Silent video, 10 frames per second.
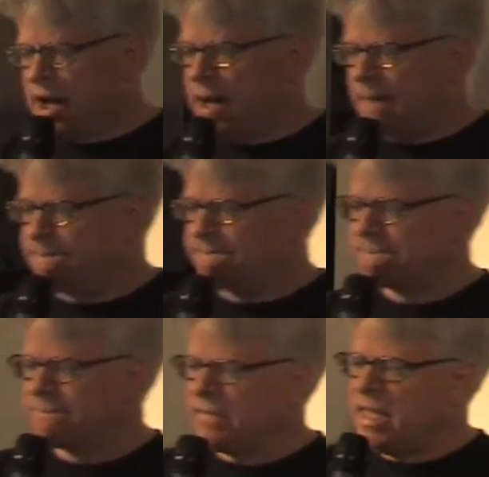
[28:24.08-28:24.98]
And
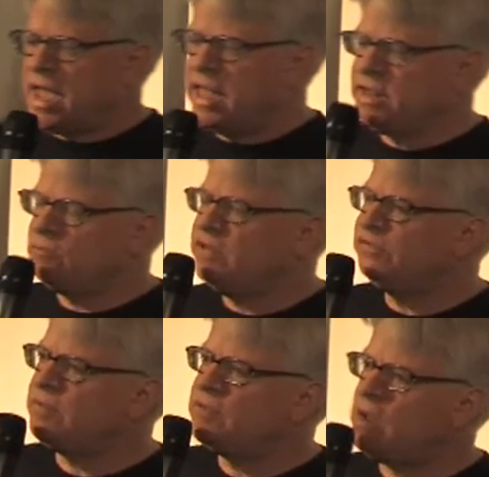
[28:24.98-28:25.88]
then we
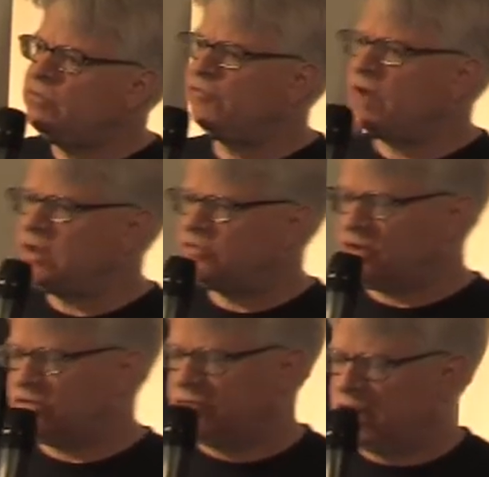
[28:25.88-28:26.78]
sometimes find
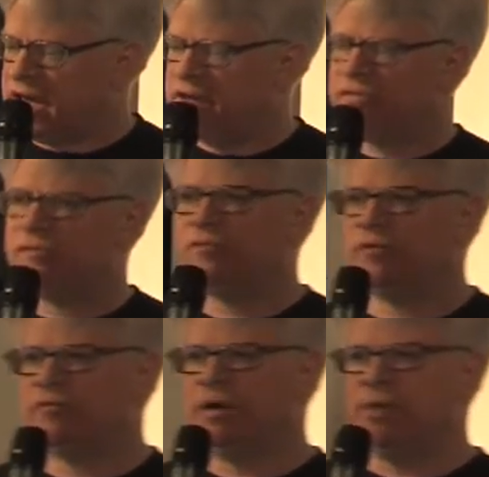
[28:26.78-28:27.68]
justification
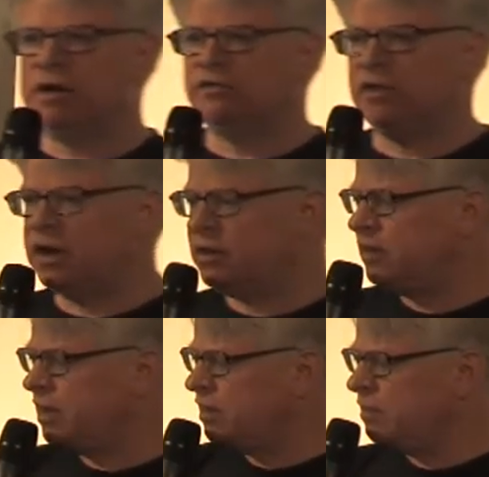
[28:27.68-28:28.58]
for remixing
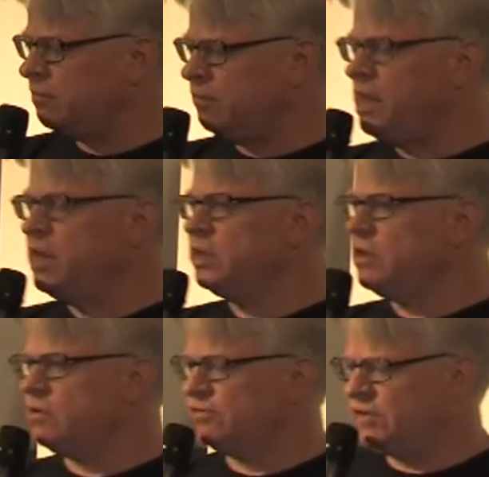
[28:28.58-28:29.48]
in the media
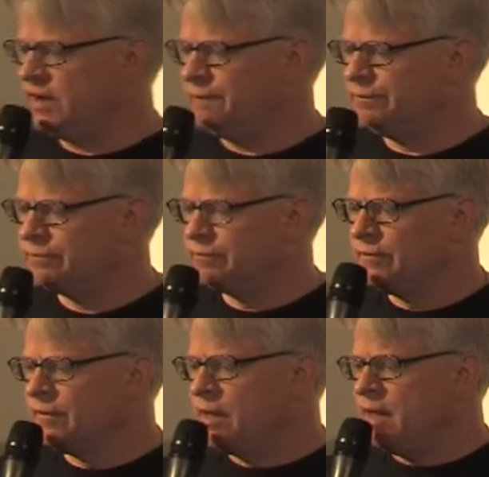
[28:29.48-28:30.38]
literacy.
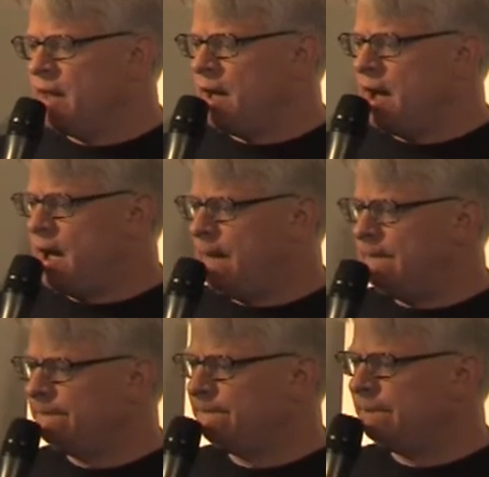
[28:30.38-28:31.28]

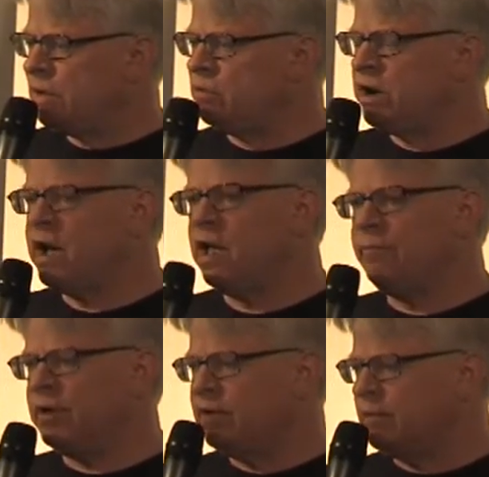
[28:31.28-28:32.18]
That we're
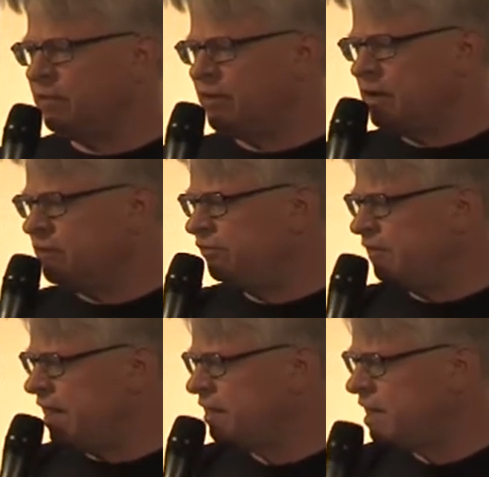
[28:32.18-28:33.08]
helping people to
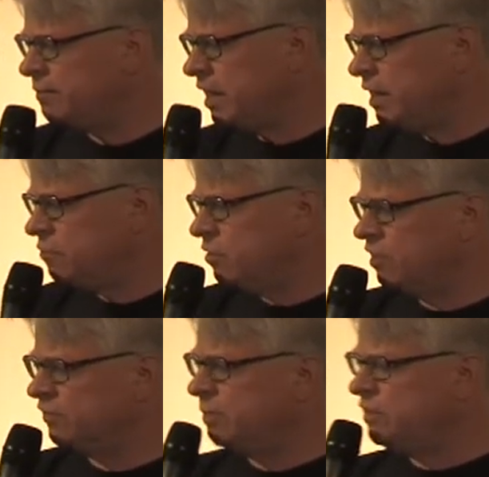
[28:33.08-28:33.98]
understand how media
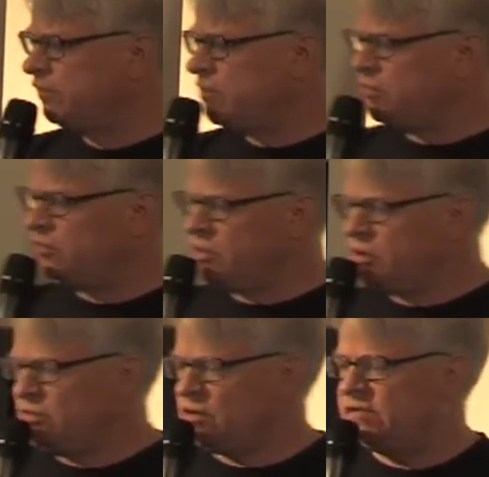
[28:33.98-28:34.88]
works. But you know, there's a
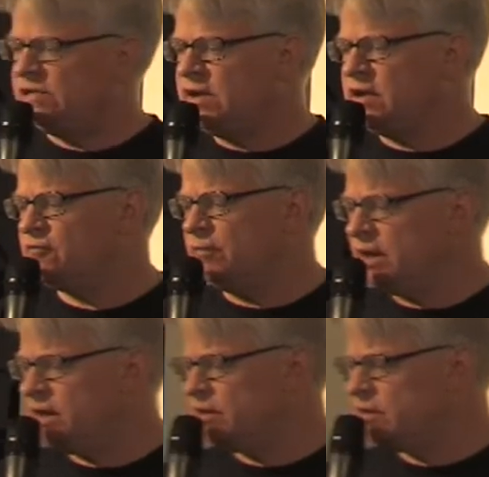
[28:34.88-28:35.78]
good critique of
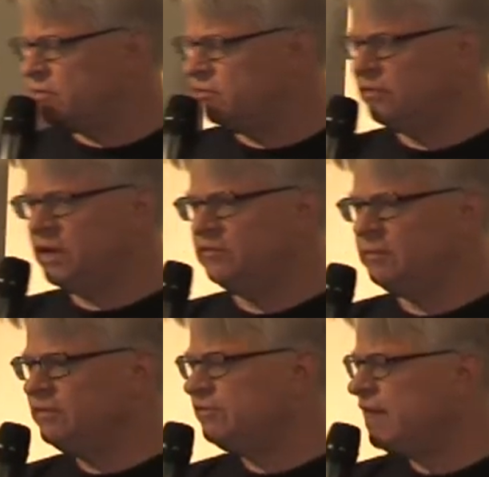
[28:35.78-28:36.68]
media literacy. It's
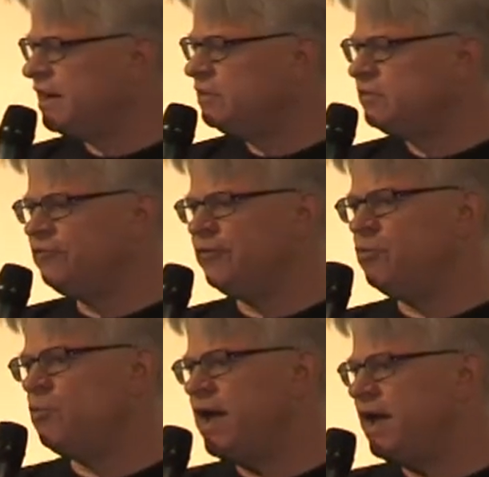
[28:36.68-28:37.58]
been said in
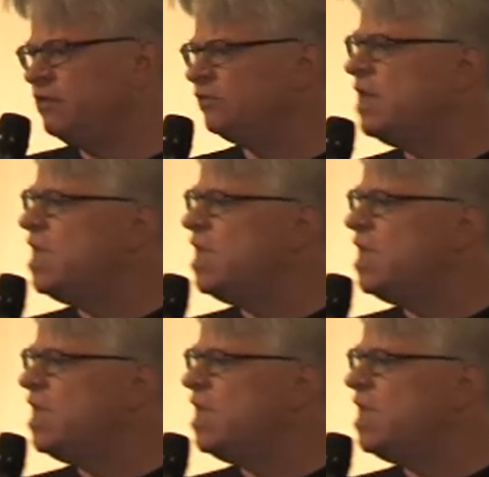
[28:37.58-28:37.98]
different ways,